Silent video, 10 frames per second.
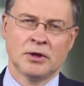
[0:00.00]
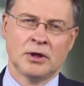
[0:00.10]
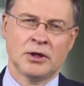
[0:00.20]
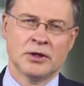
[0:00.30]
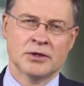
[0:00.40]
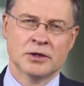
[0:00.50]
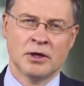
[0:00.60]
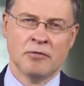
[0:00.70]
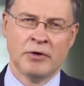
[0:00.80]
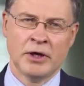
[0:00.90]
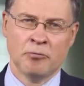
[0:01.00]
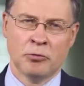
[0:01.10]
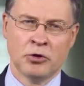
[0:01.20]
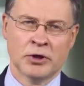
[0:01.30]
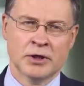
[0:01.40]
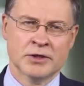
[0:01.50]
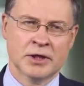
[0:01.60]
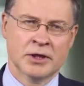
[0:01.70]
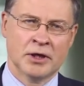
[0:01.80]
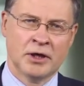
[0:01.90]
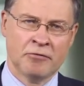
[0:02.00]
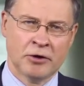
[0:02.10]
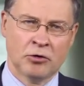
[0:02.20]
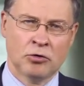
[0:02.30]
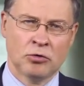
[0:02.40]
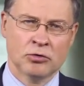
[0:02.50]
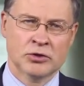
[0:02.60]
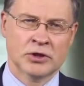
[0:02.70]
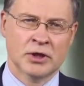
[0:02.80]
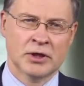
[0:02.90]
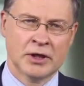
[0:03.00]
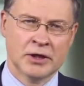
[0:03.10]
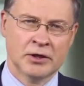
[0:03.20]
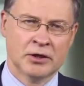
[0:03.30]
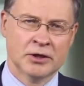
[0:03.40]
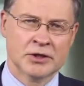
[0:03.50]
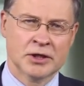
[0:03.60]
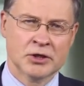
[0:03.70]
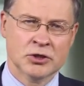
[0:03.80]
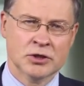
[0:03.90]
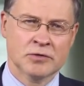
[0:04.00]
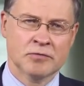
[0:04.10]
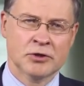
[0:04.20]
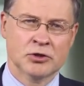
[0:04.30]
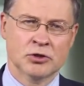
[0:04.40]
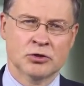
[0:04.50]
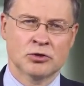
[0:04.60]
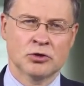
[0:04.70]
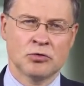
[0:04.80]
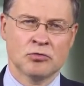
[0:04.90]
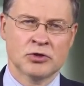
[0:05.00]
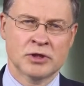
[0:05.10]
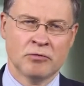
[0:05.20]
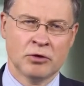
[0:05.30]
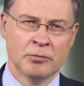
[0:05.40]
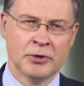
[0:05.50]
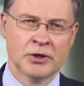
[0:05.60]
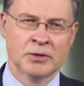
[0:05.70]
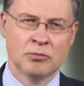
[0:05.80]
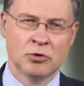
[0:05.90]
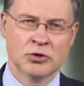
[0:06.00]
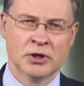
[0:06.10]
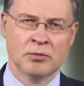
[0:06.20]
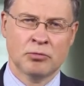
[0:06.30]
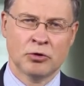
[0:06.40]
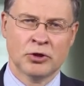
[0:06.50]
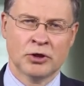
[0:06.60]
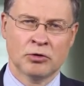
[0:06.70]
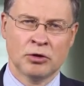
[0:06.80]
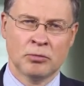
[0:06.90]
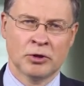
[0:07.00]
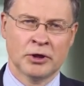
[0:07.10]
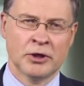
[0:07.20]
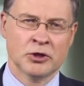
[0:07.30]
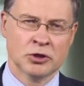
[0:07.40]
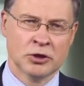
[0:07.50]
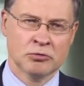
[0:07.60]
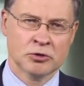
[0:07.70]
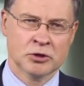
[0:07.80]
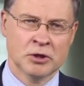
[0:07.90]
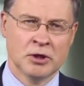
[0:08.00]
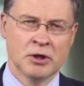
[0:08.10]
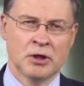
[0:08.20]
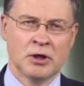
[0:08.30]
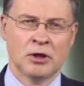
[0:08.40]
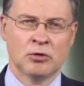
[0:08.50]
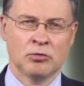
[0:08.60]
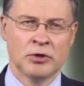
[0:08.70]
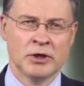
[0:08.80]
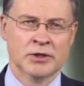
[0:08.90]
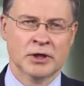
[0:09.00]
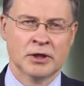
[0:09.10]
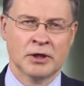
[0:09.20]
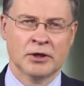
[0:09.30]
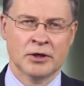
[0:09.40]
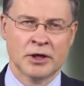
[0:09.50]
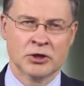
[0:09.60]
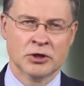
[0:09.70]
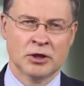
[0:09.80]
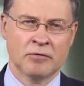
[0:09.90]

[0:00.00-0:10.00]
It is very important that EFRAG holds technical discussions with those developing the most important global initiatives, including the International